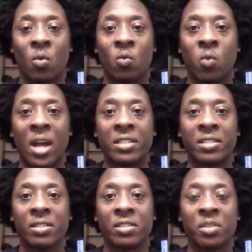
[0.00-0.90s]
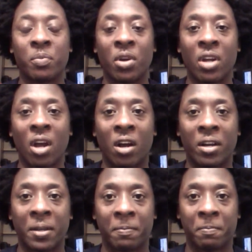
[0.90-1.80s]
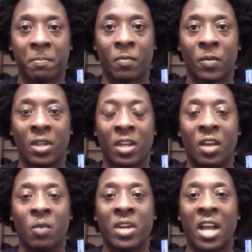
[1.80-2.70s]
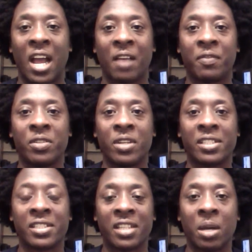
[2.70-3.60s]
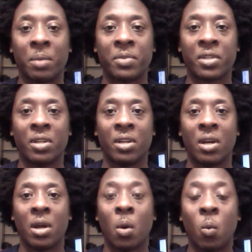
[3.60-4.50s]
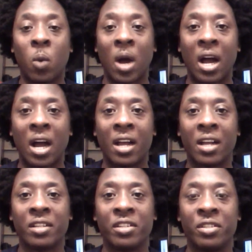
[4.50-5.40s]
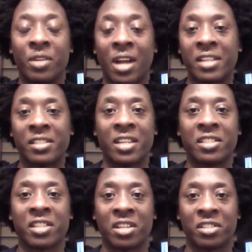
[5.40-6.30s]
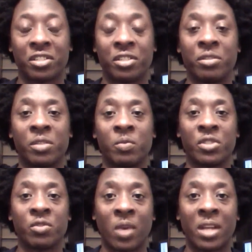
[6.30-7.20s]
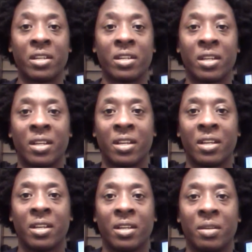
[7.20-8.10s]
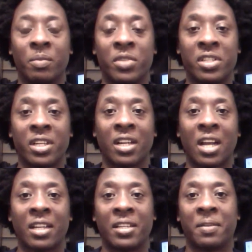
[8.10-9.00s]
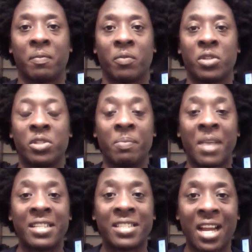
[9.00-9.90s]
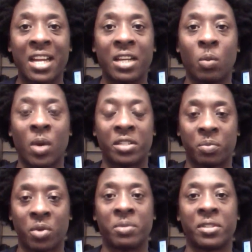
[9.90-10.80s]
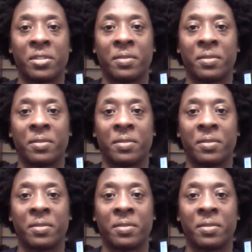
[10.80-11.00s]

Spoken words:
white superiority. We have to accept why the United States Constitution was written, particularly to maintain white supremacy.